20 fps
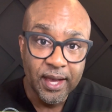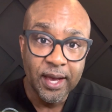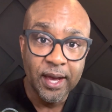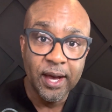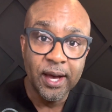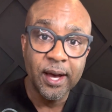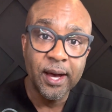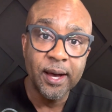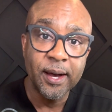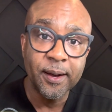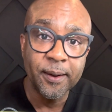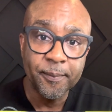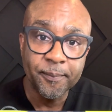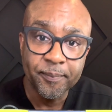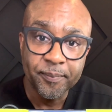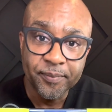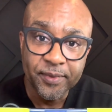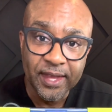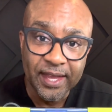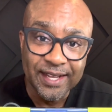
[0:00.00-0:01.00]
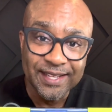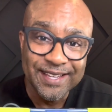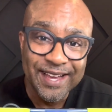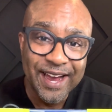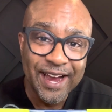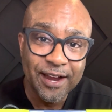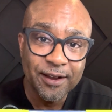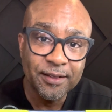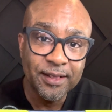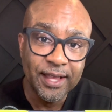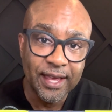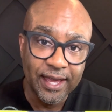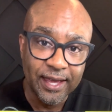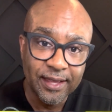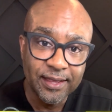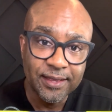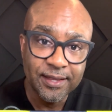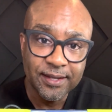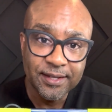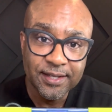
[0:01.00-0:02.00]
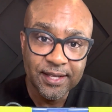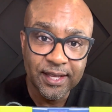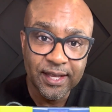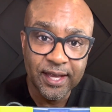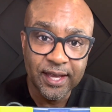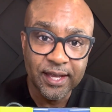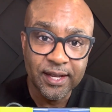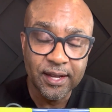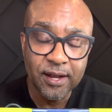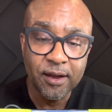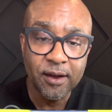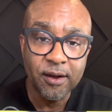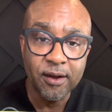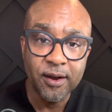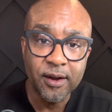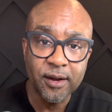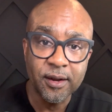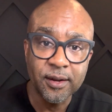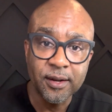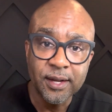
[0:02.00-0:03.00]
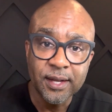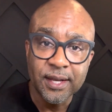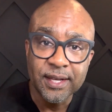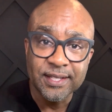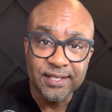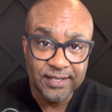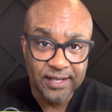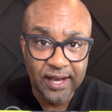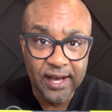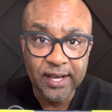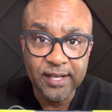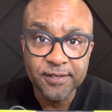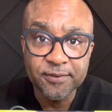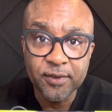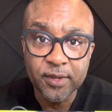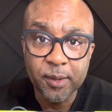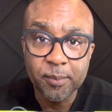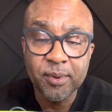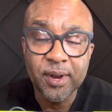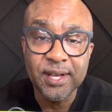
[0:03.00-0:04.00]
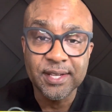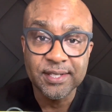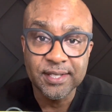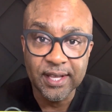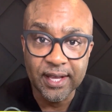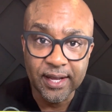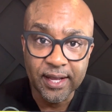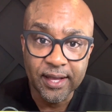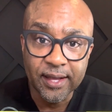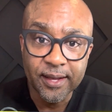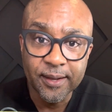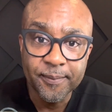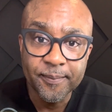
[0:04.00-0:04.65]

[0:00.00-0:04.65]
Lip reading: the entire length to get our size for the prosthetic.